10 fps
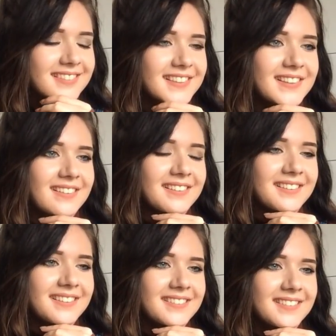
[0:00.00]

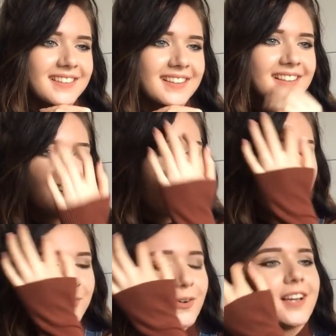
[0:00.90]

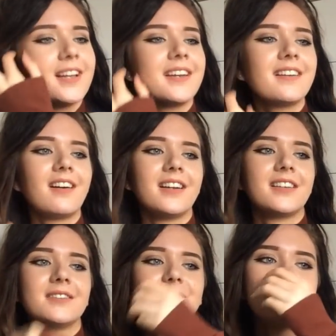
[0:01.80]
I'm not kidding,
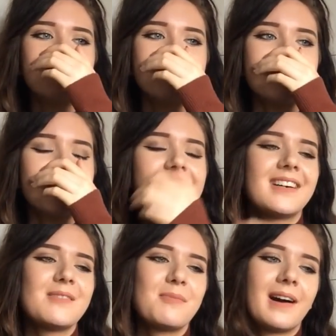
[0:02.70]
like... Look
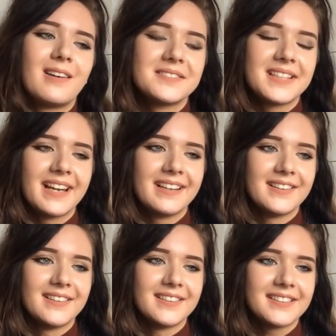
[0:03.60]
how proud Tay
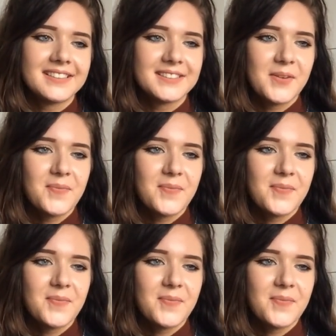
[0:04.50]
looks.